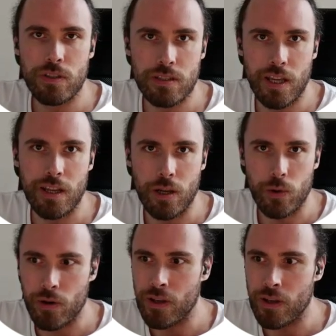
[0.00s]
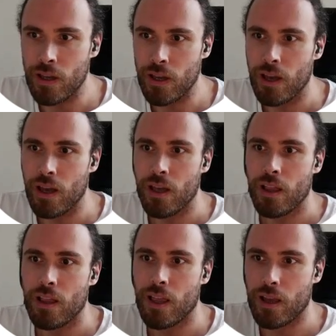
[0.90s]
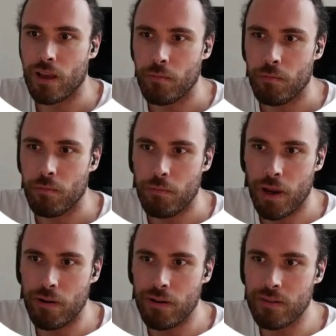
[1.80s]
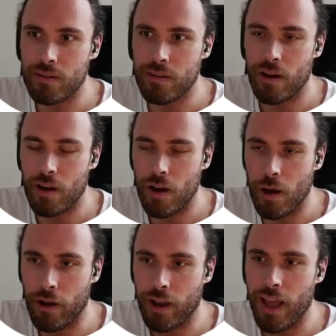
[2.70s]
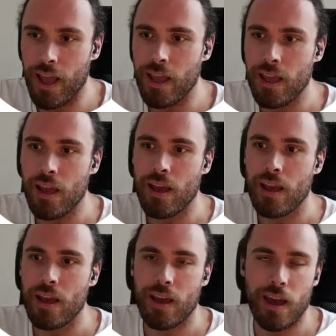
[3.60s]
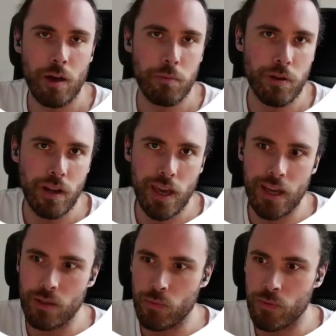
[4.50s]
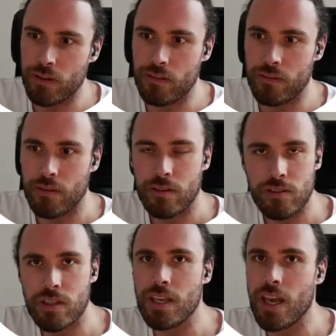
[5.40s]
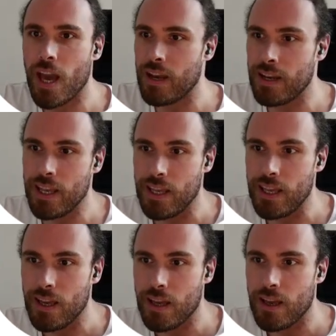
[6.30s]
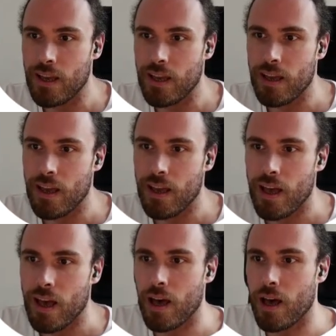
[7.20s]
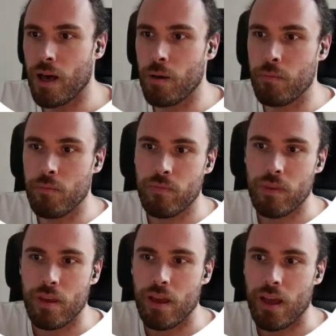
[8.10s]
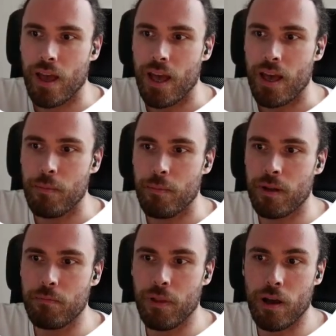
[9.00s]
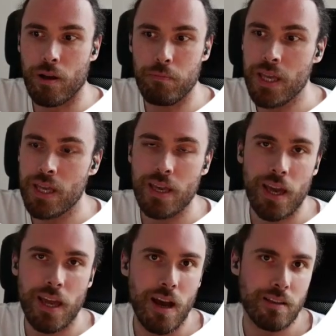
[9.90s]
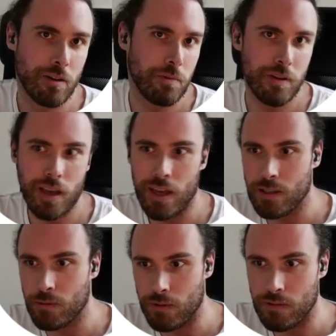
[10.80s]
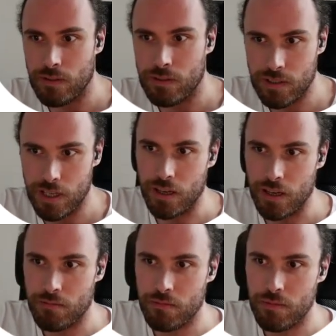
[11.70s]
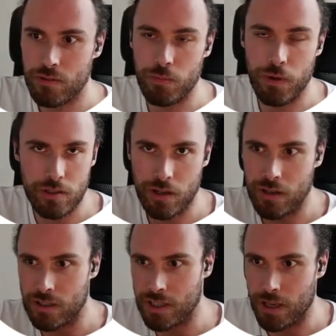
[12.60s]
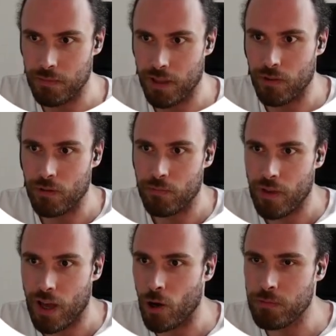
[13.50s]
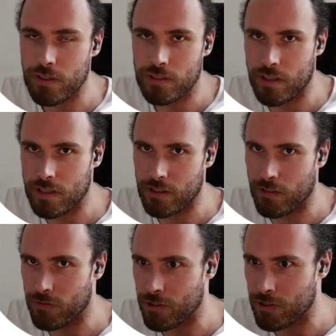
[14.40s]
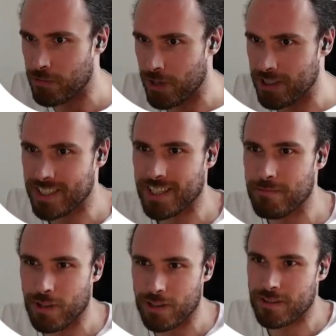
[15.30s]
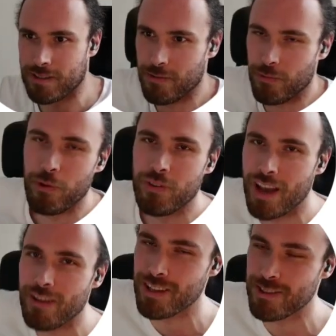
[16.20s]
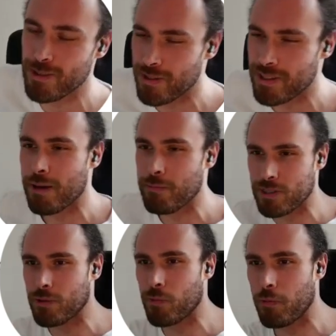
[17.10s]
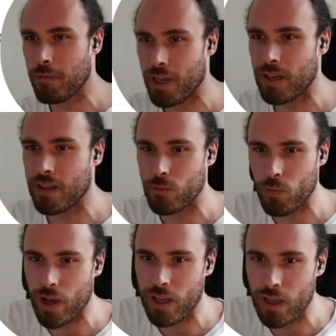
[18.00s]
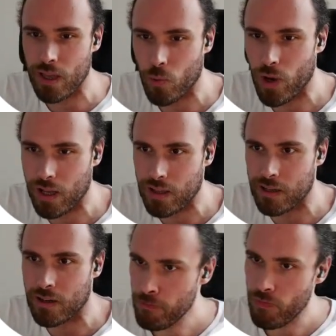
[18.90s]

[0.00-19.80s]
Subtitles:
in a query, like parent block A can communicate with C and D, but block B cannot communicate with C. So because they're on the same level. I hope this doesn't confuse too much, because we'll dive into examples that will make it way, way clearer.